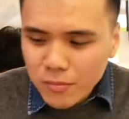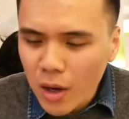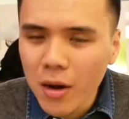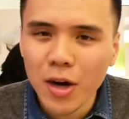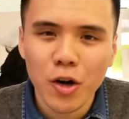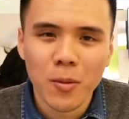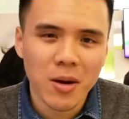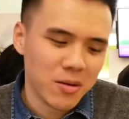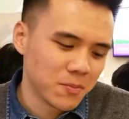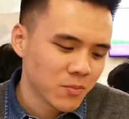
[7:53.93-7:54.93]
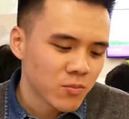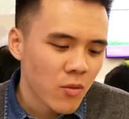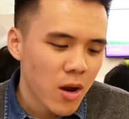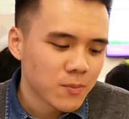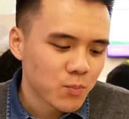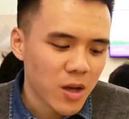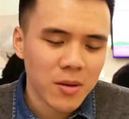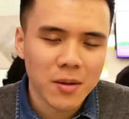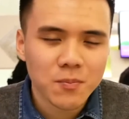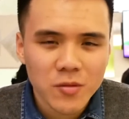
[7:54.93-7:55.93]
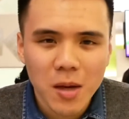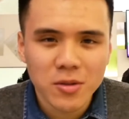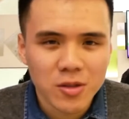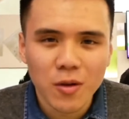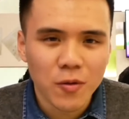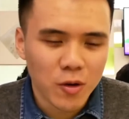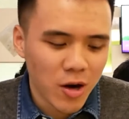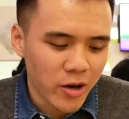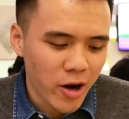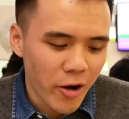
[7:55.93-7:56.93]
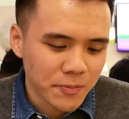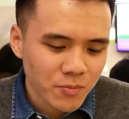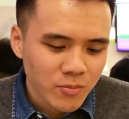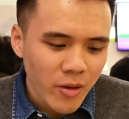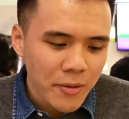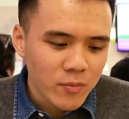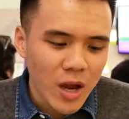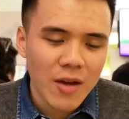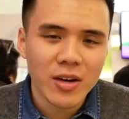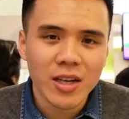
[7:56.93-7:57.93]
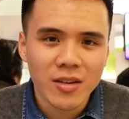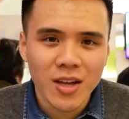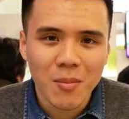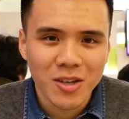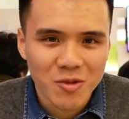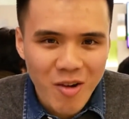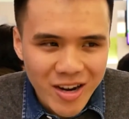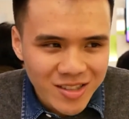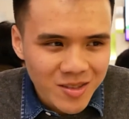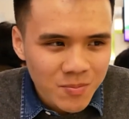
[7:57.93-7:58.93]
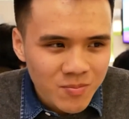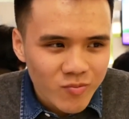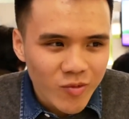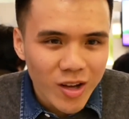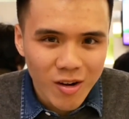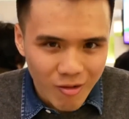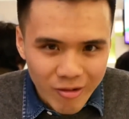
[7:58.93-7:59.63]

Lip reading: I don't know, man. I'm so full right now. I haven't eaten that much rice in a